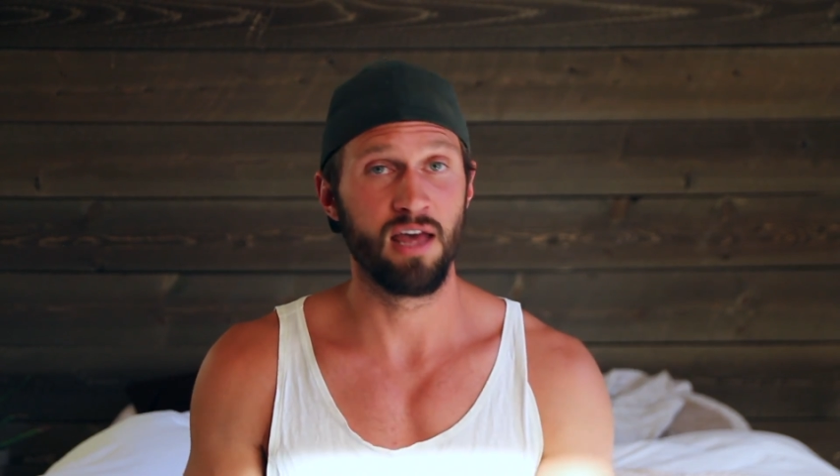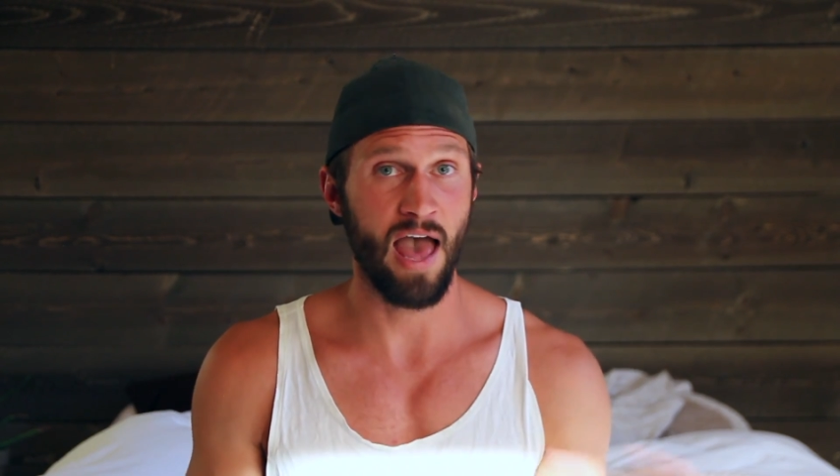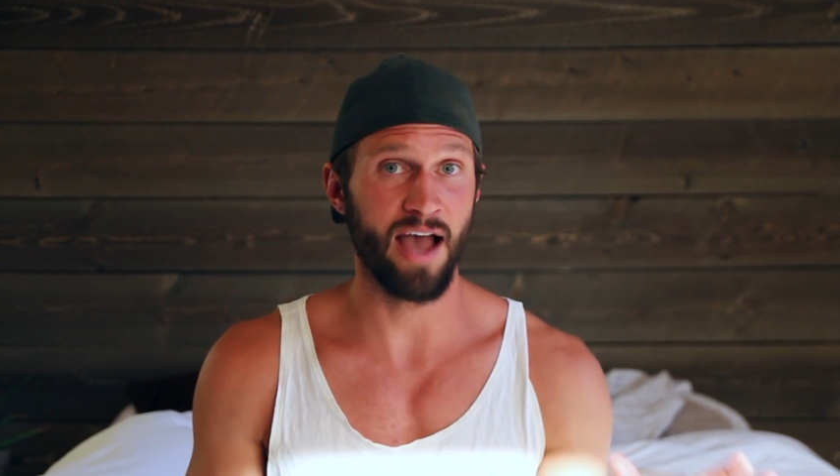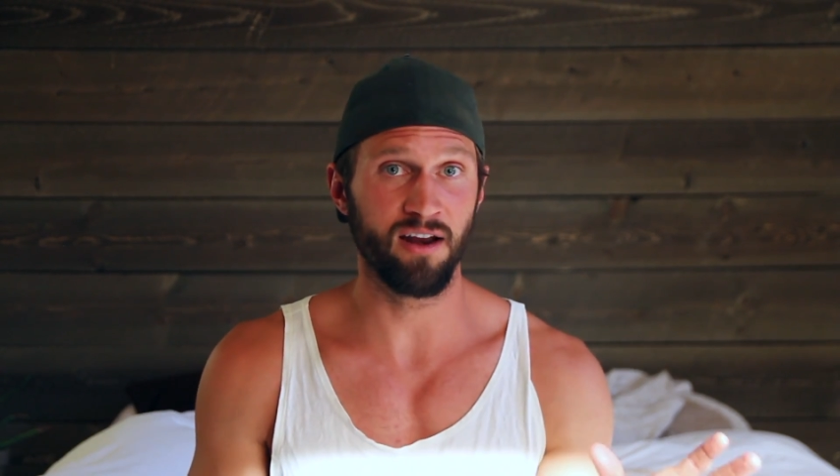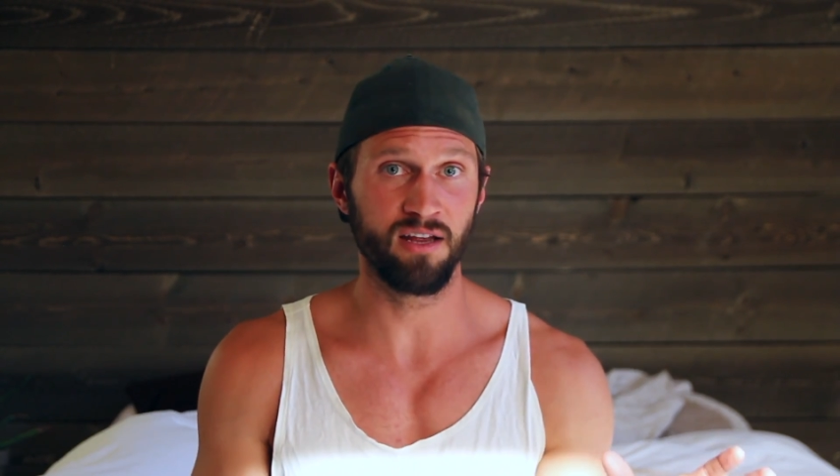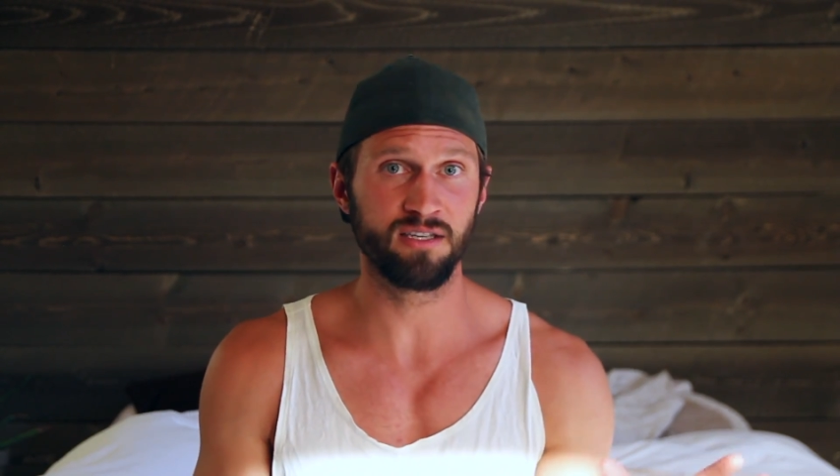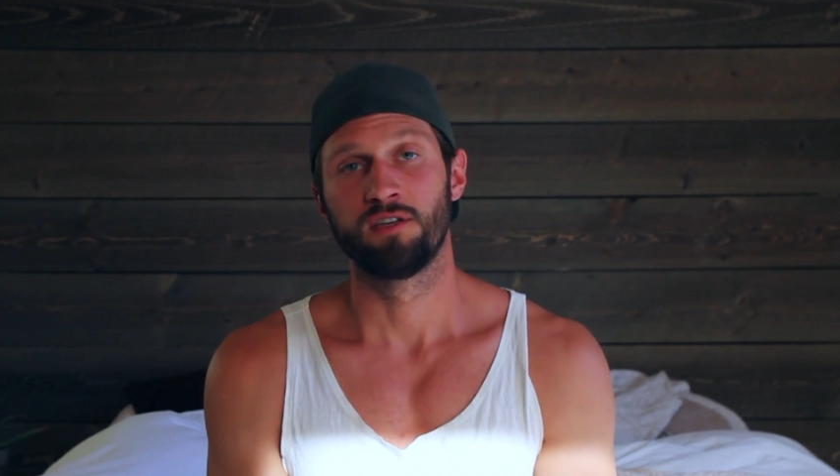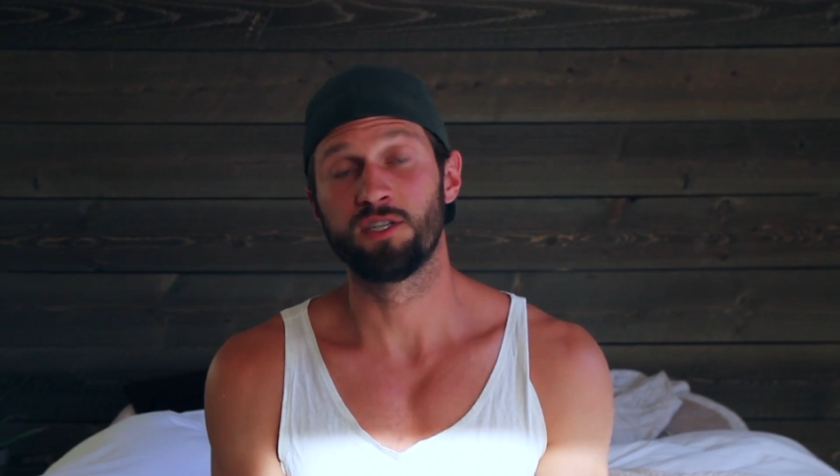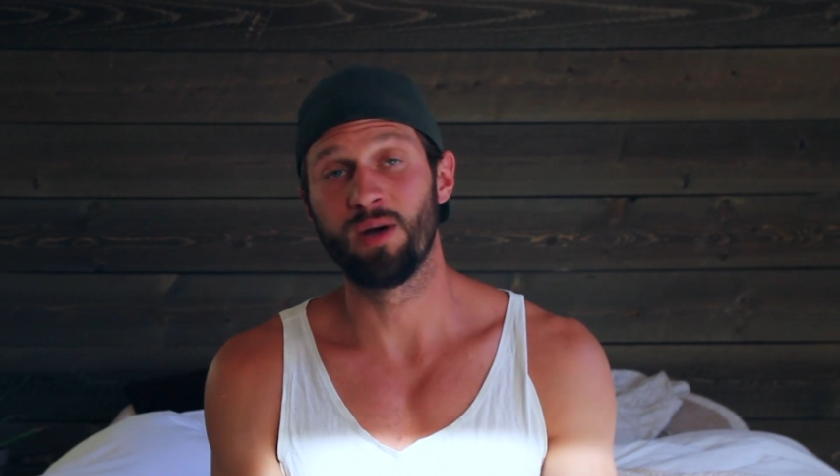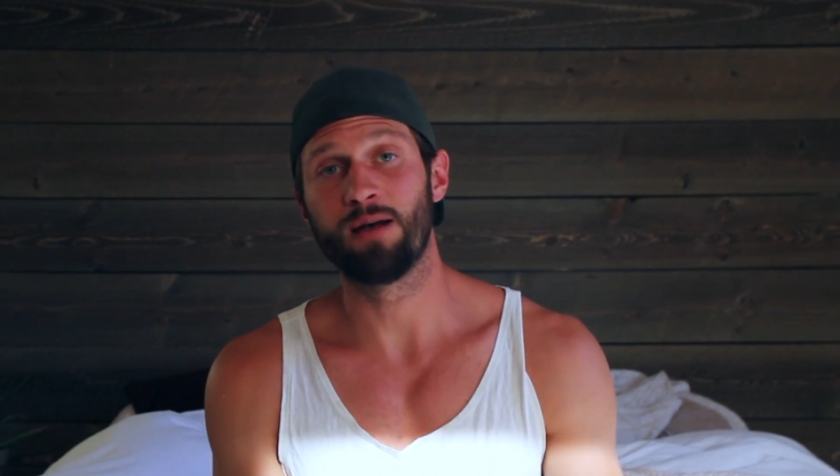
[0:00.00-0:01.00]
agonist,
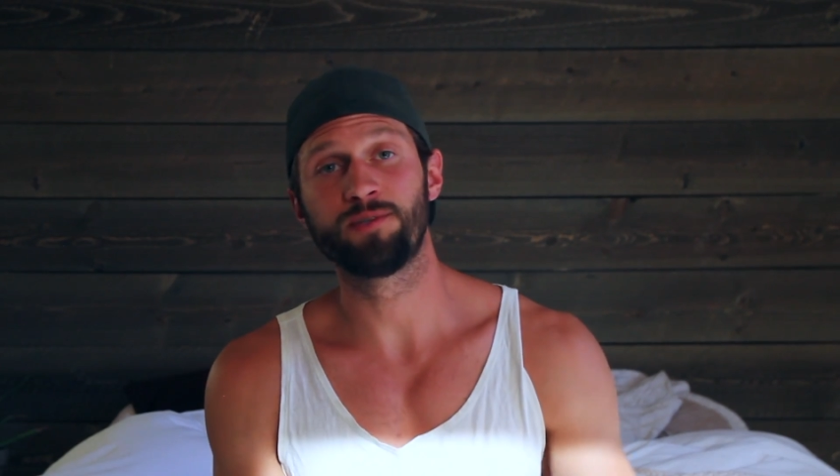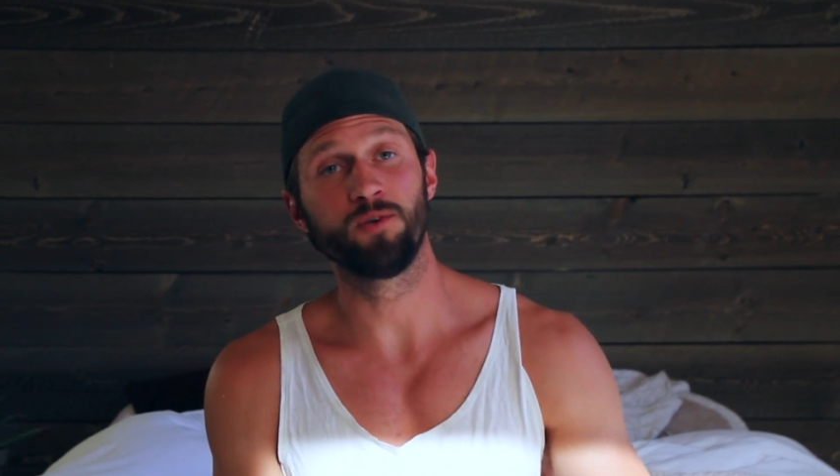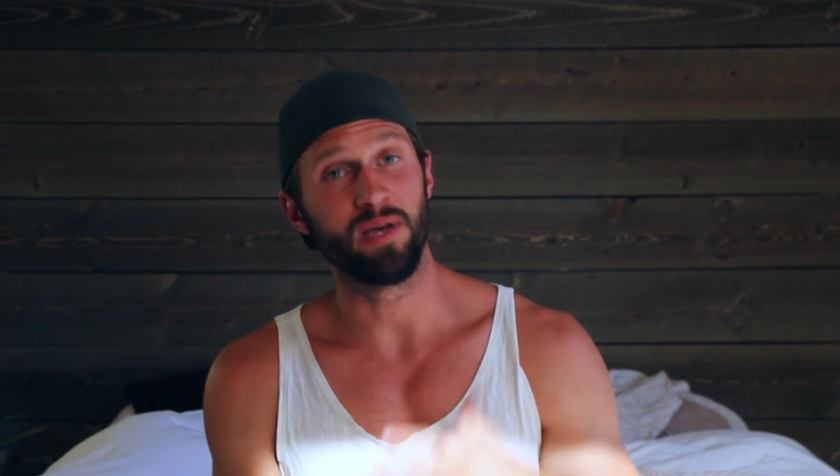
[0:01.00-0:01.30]
so it helps to